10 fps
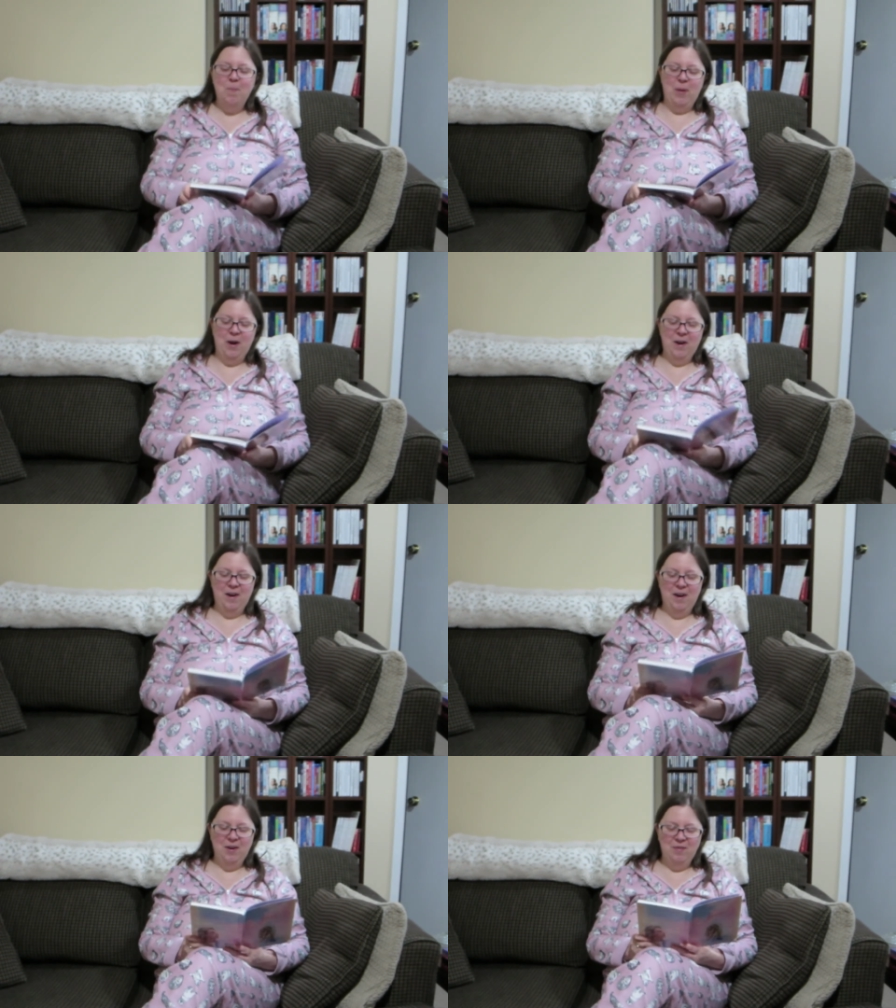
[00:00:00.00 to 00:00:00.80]
But
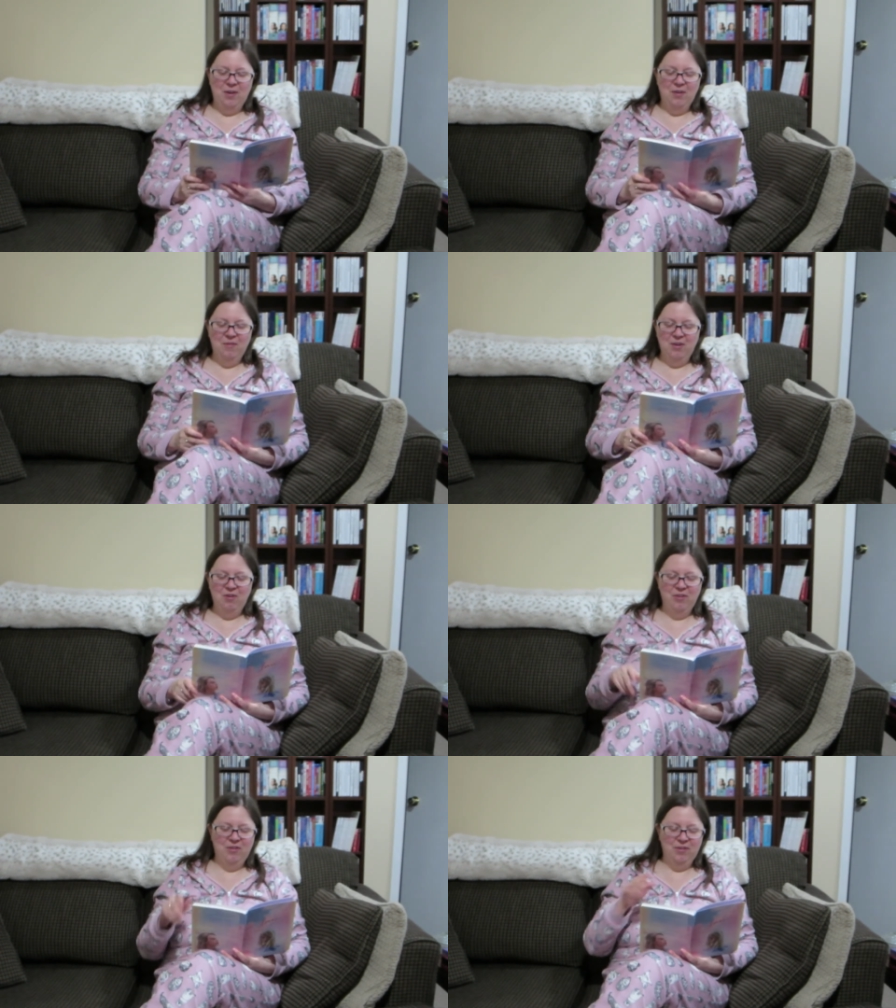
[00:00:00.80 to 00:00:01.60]
um, I love that
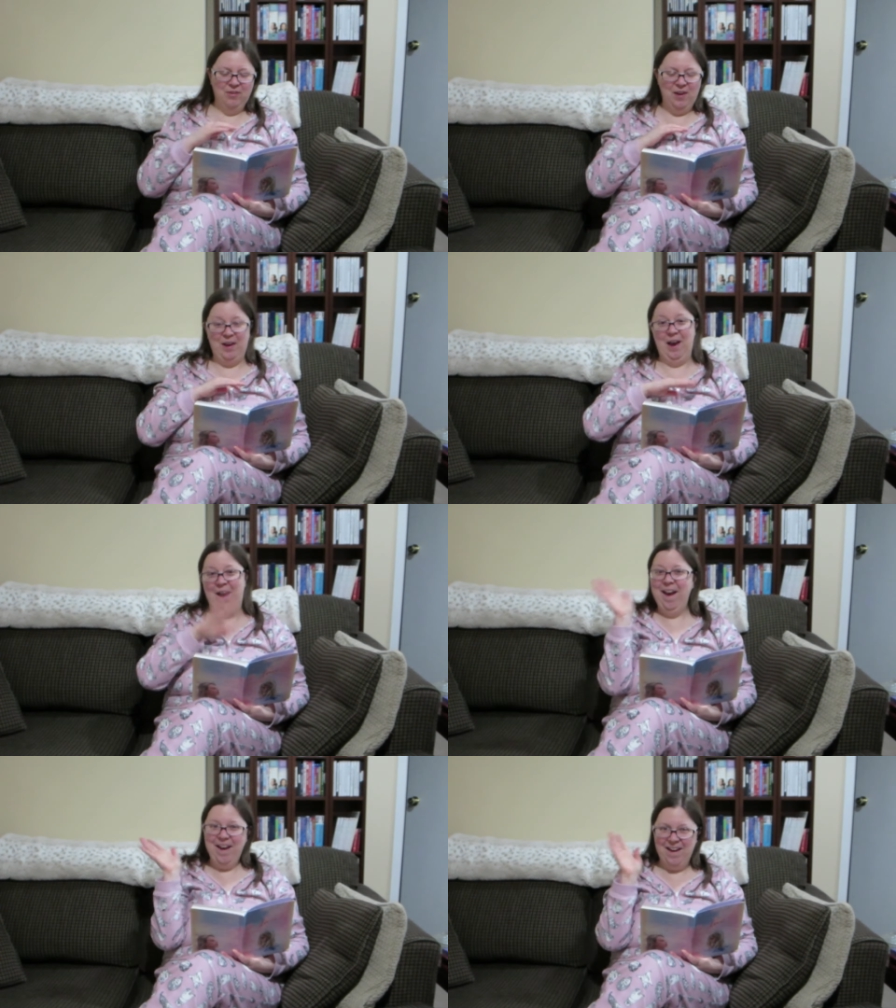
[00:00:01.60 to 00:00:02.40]
she's just like,
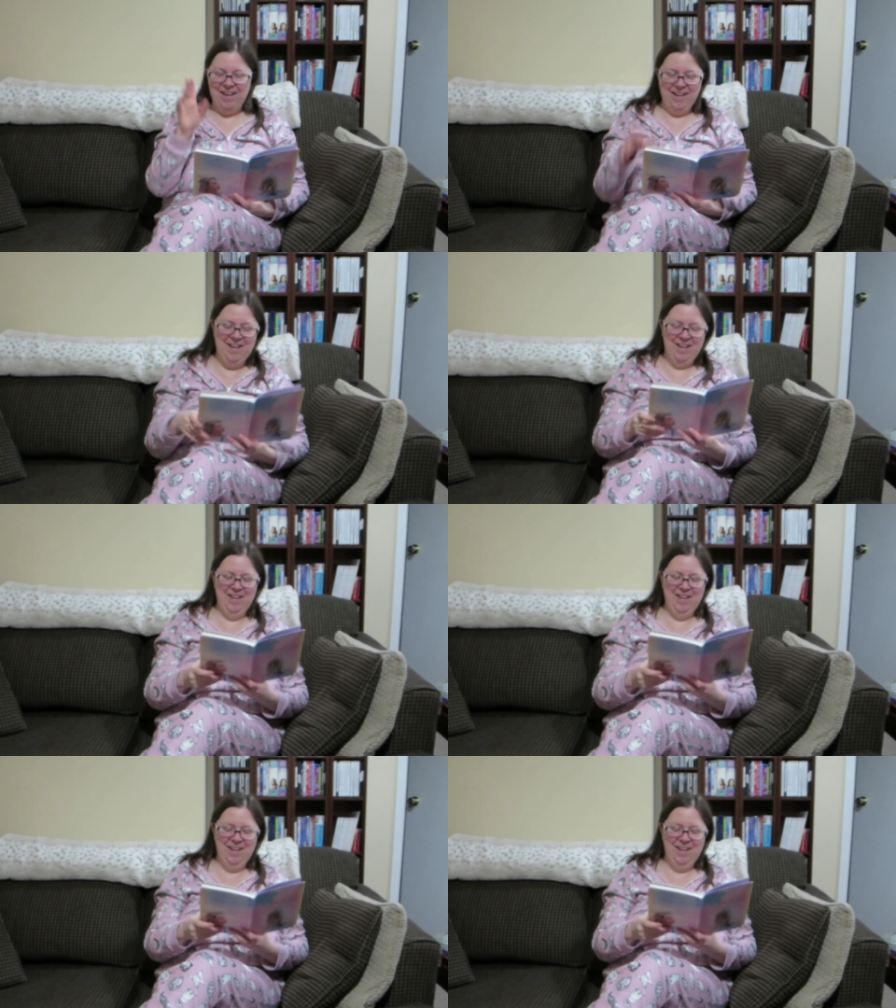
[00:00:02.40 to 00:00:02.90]
hey,